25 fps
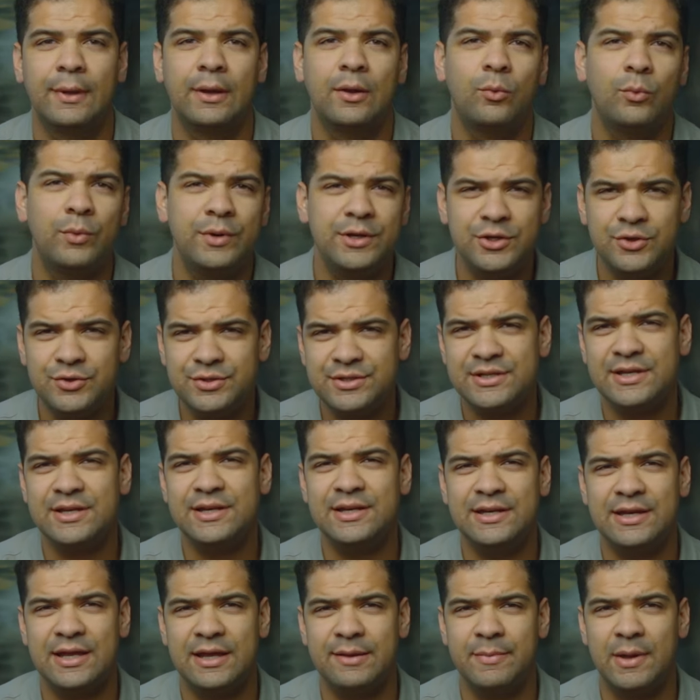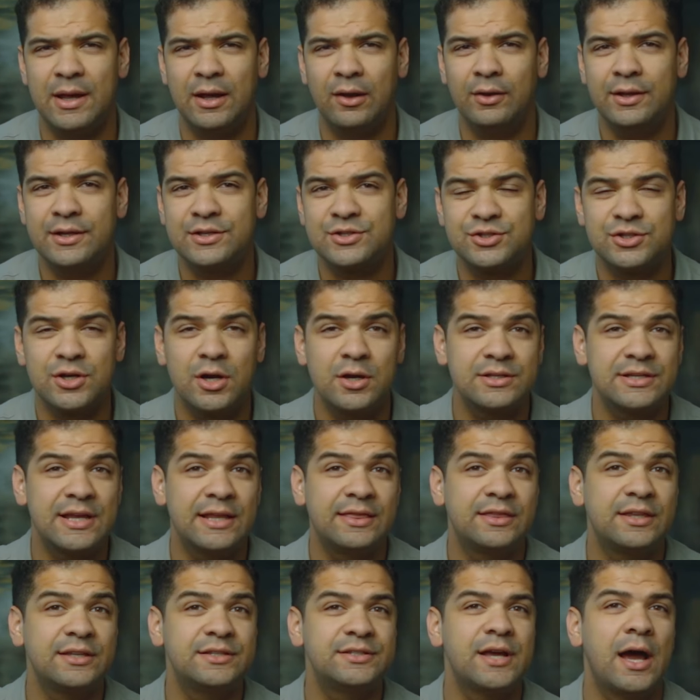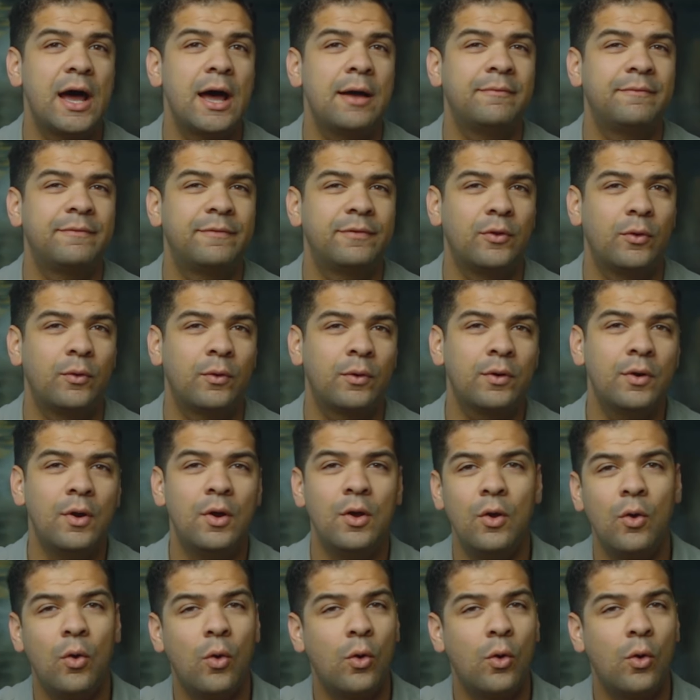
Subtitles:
When you send an email, it starts at the top floor,